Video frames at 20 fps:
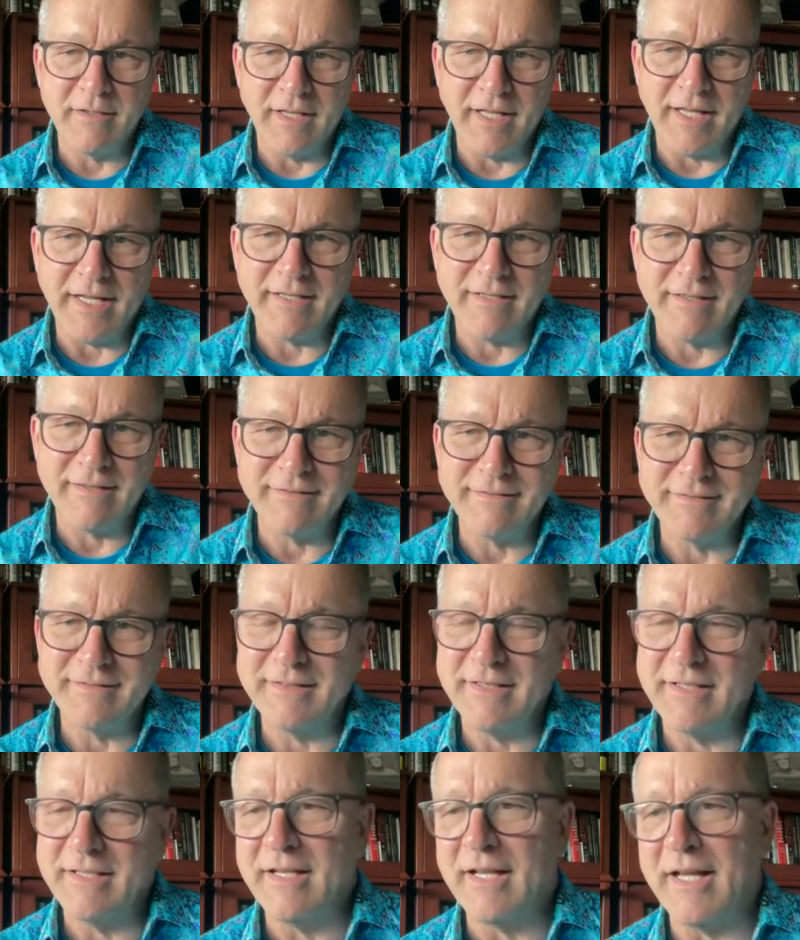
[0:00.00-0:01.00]
like
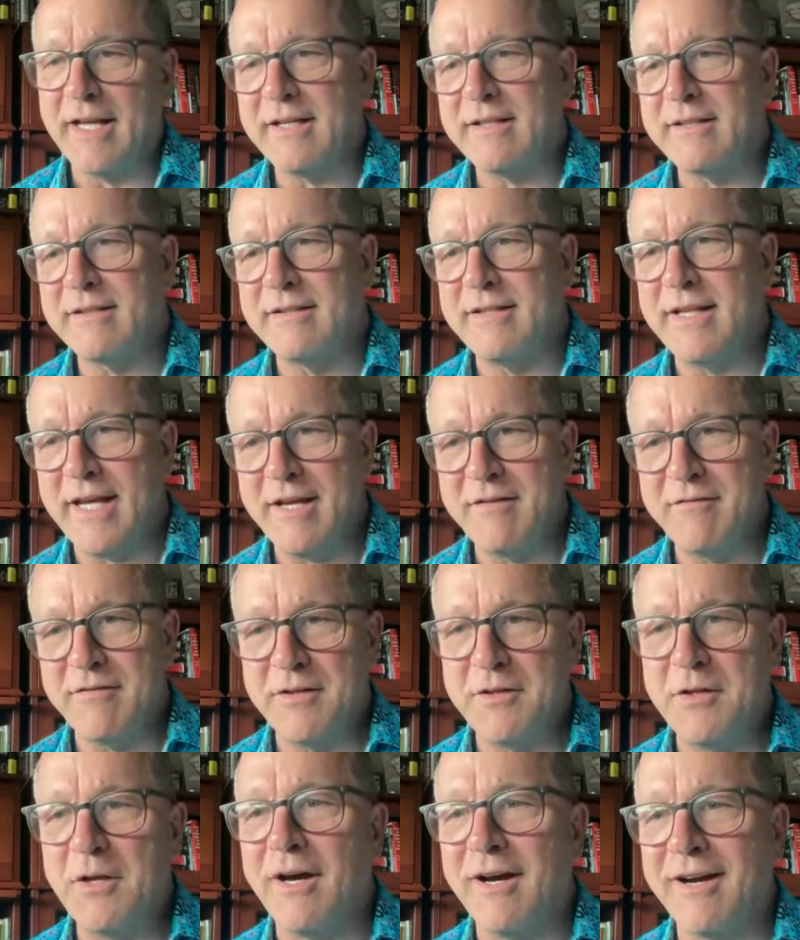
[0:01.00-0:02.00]
Dave
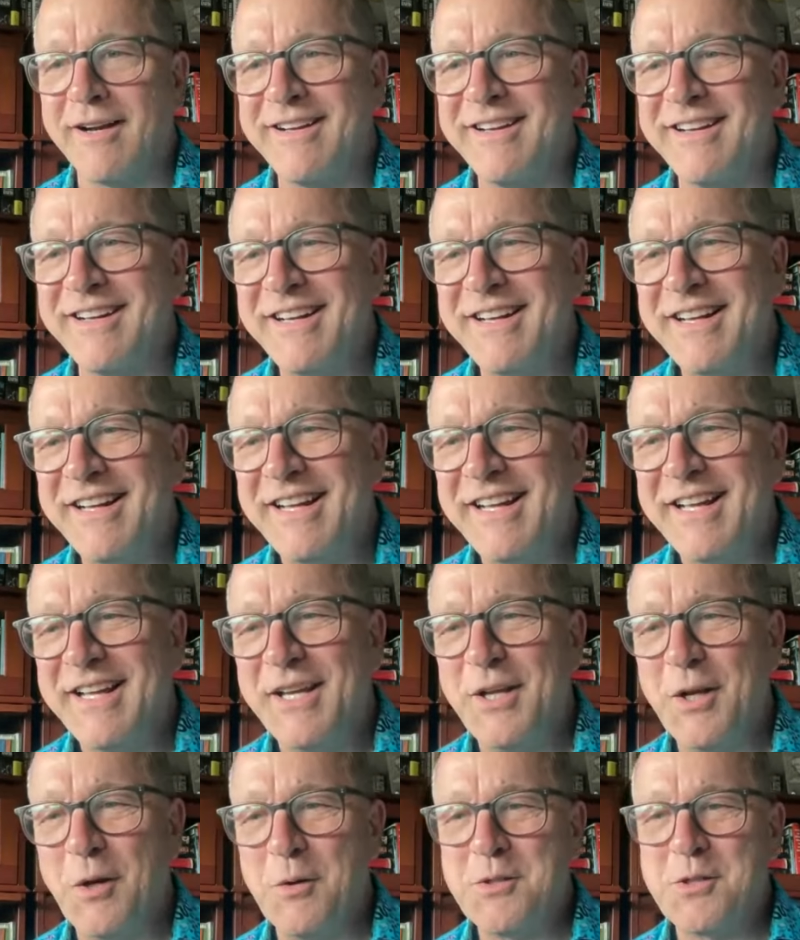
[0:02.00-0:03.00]
and Doug,
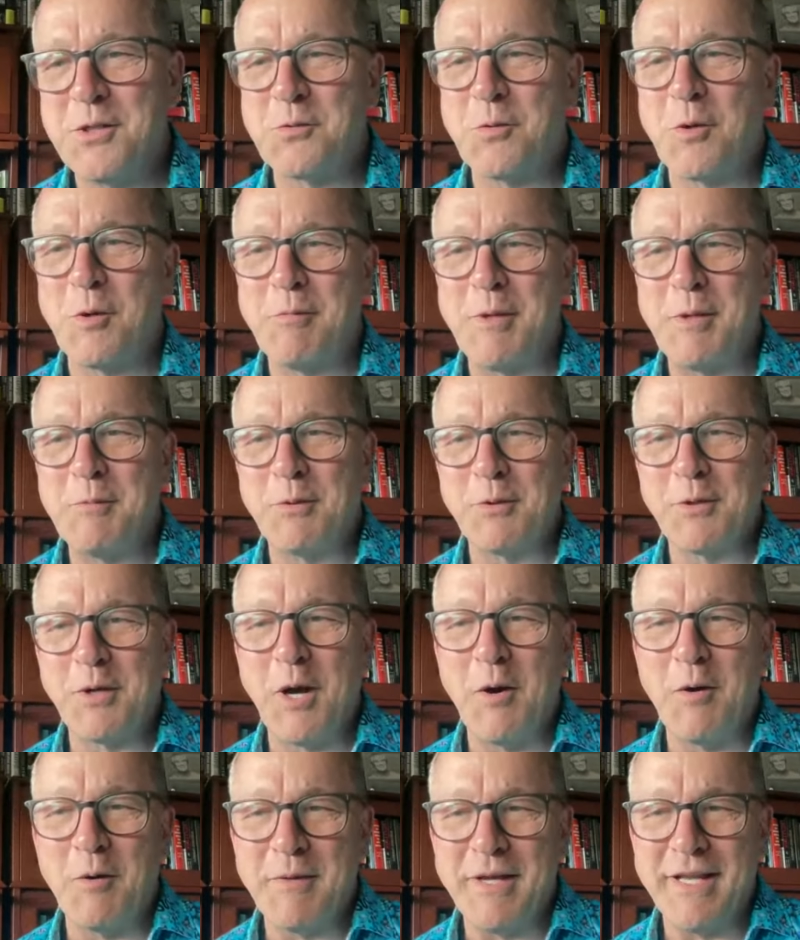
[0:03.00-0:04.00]
you know, which is where people
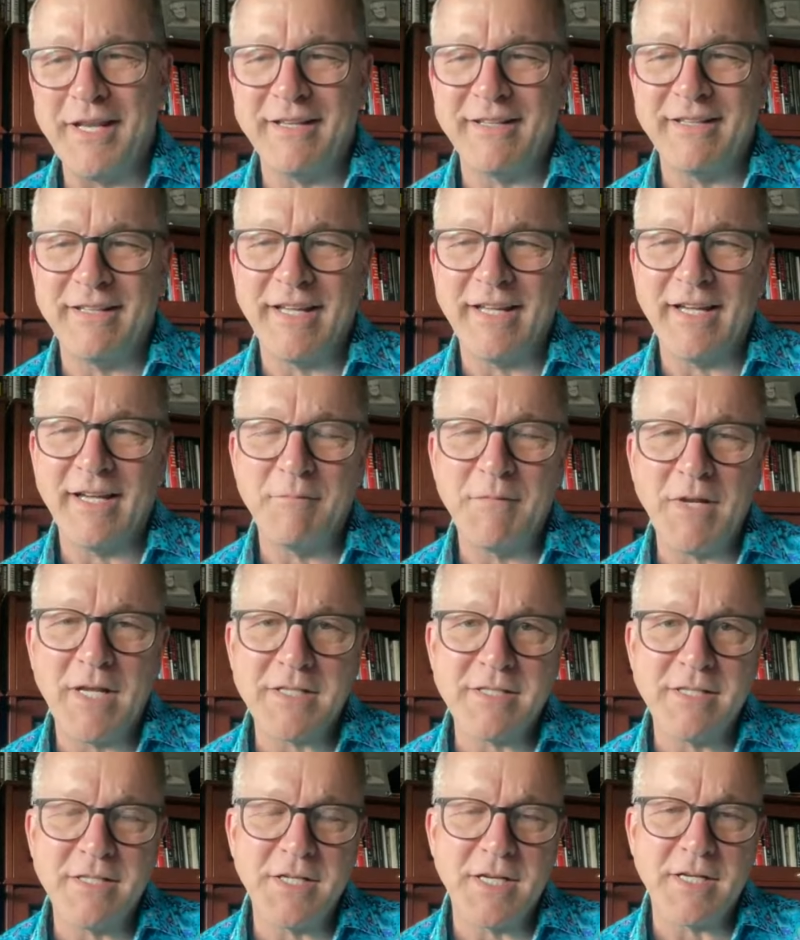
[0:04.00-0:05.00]
go immediately. I'm
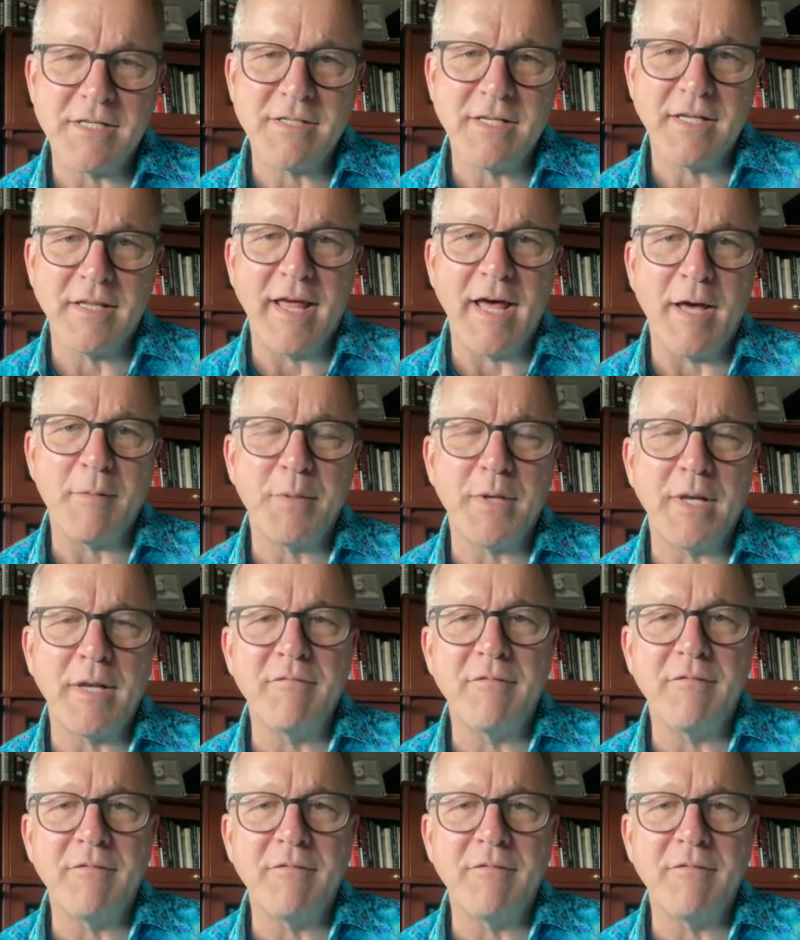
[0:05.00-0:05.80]
not suggesting that, but